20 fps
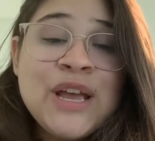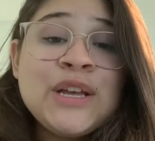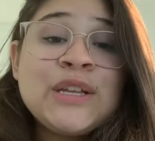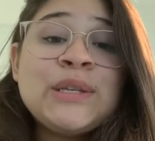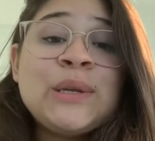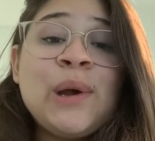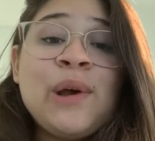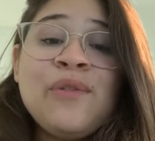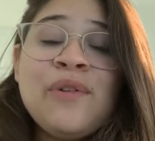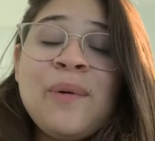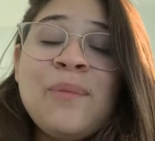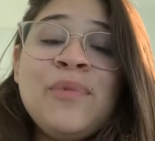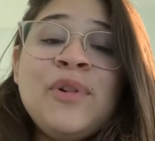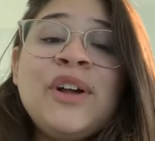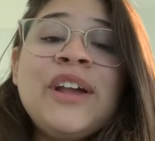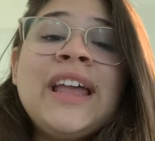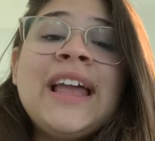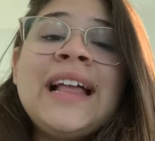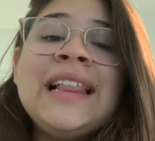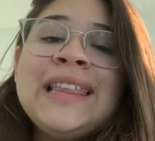So if I'm
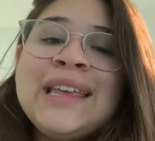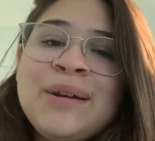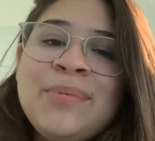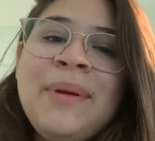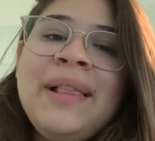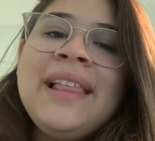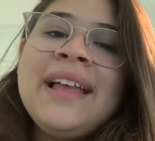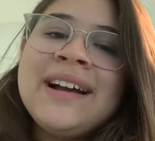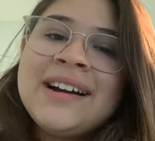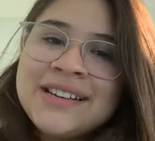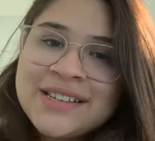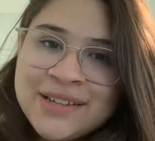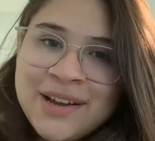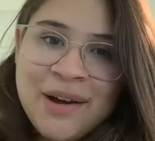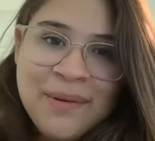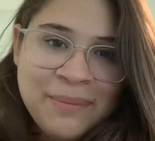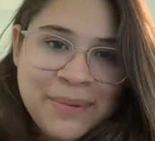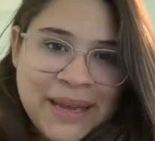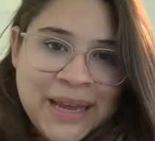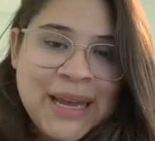looking a little bit like a
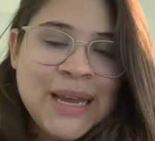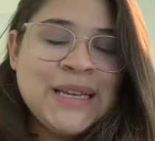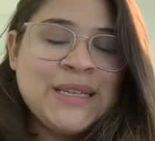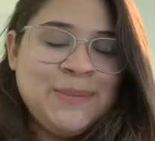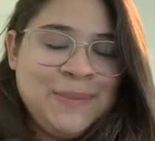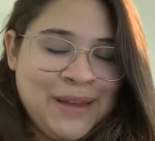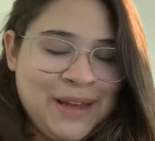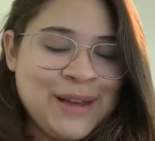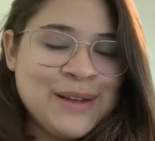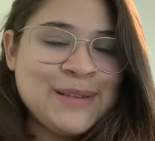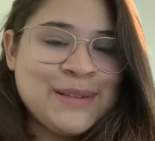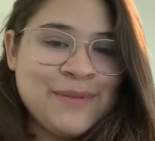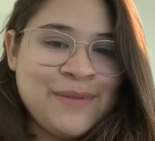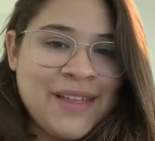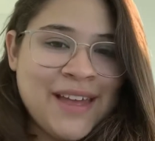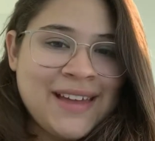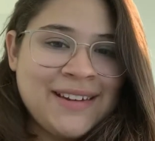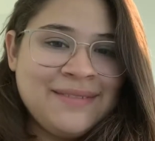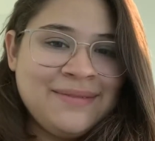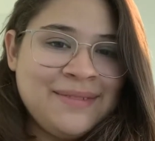zombie, it's because of
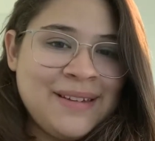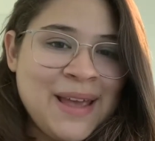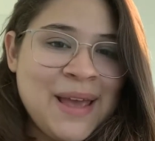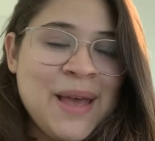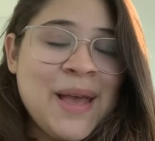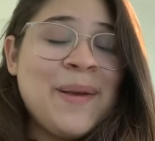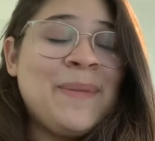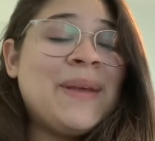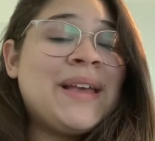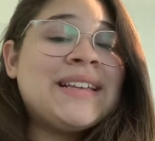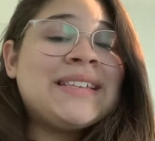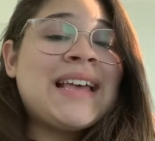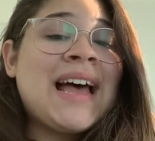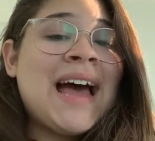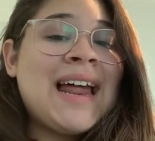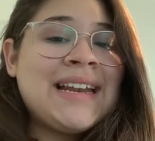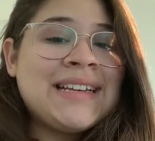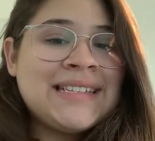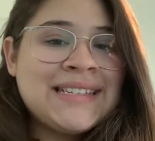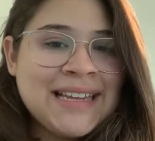that. Because I
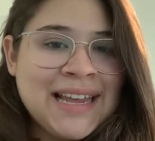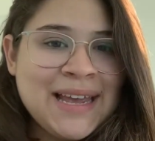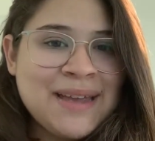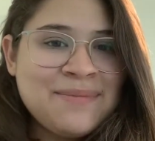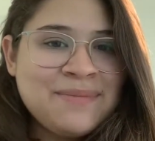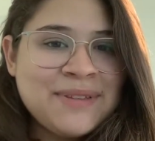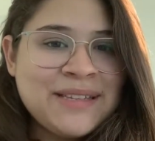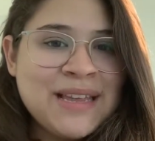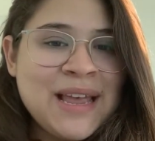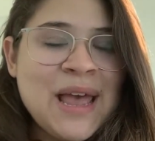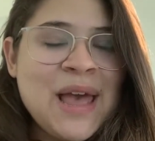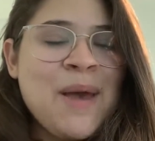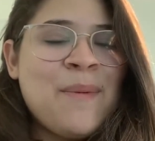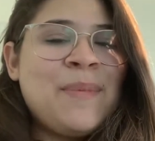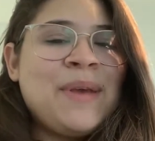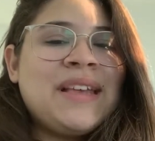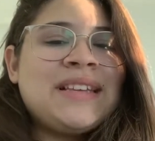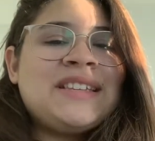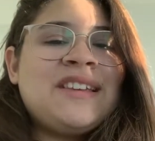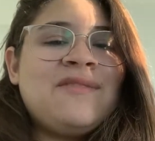had exams,
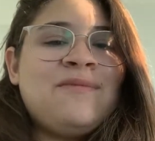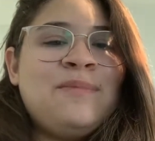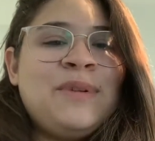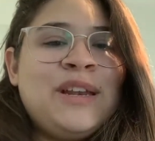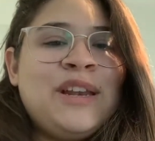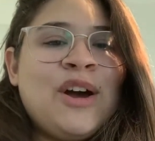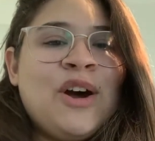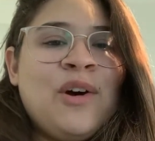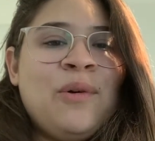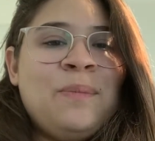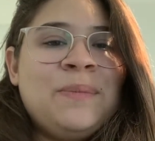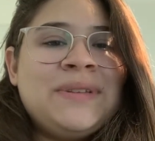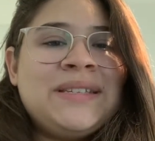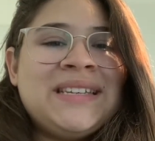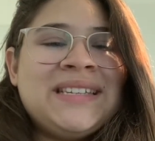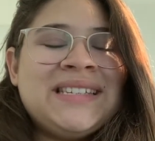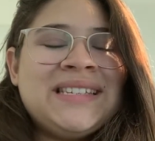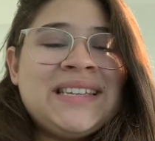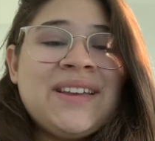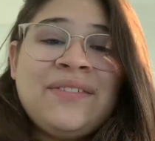because I've been up
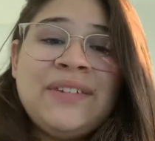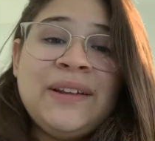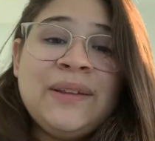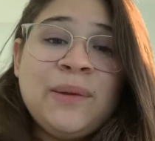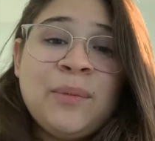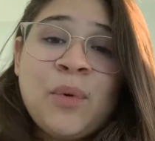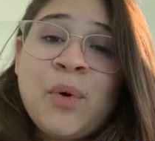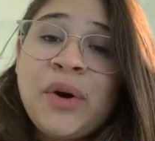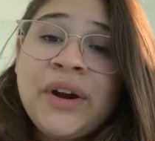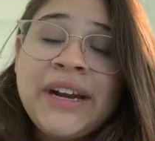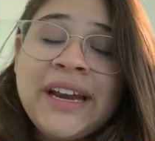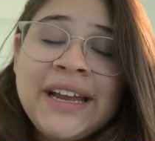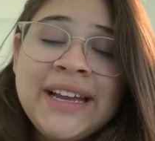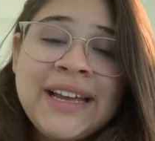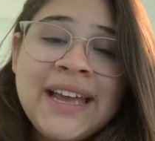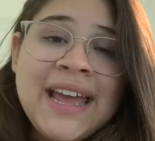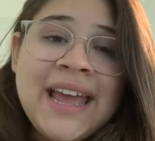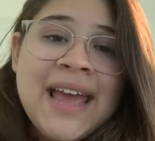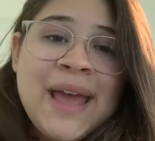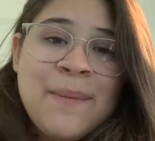since 7 in the
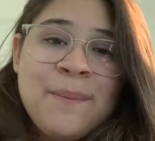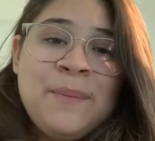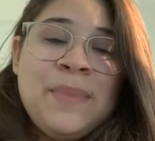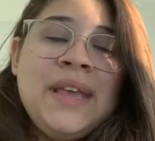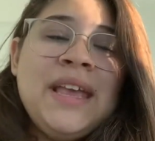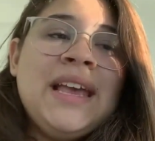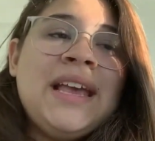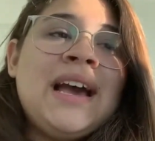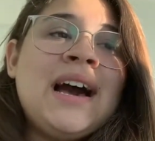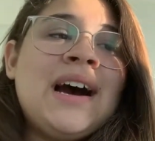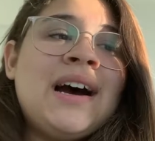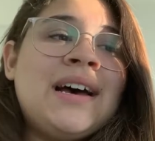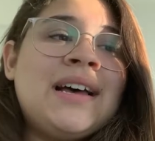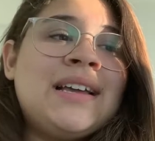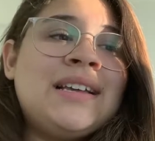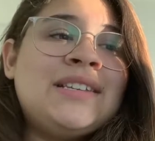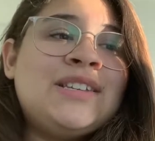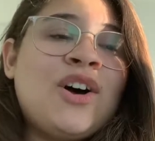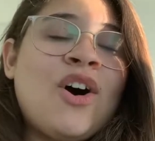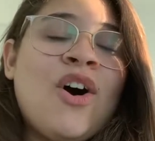morning,
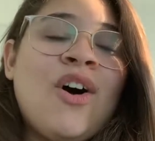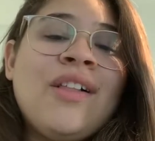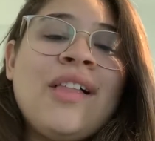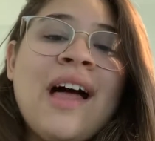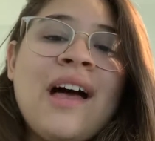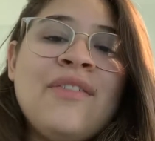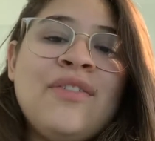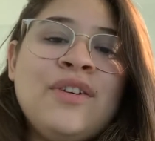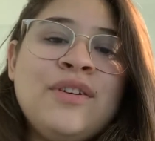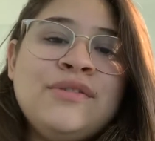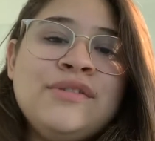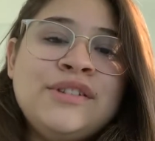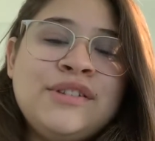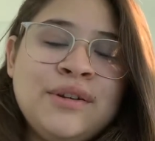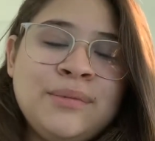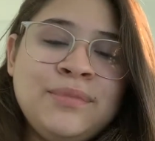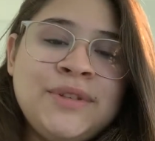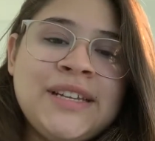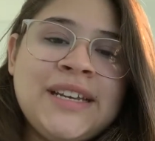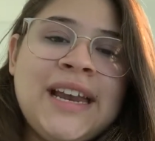because all I've
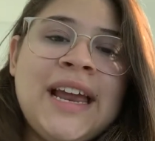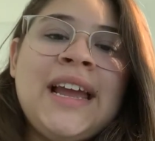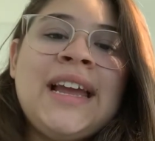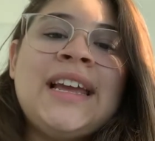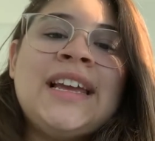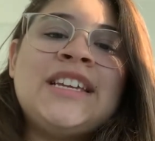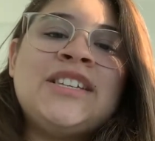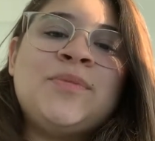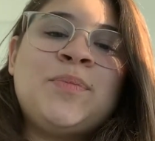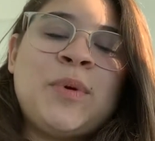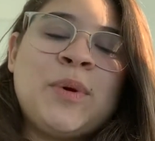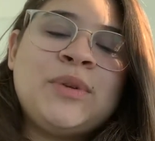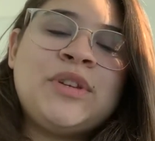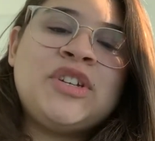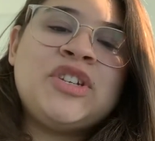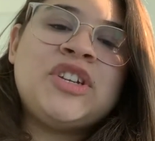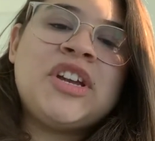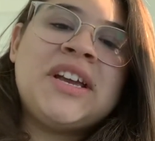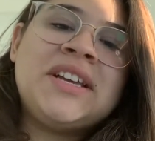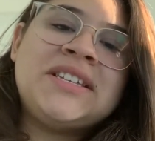consumed today is
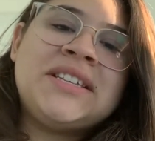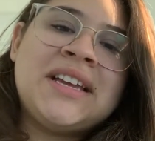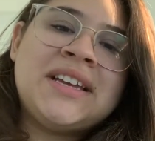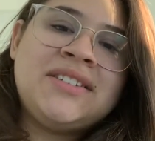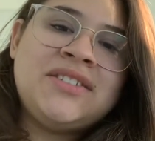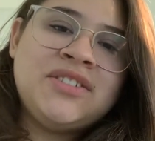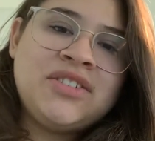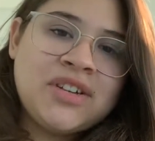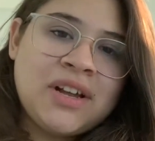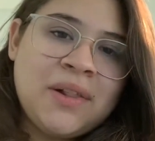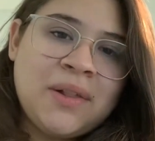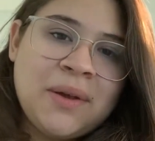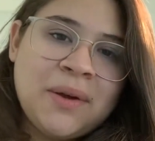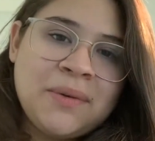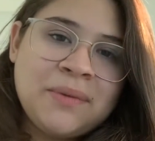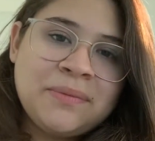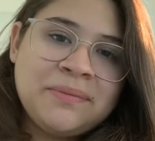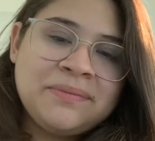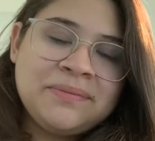protein shakes and jello.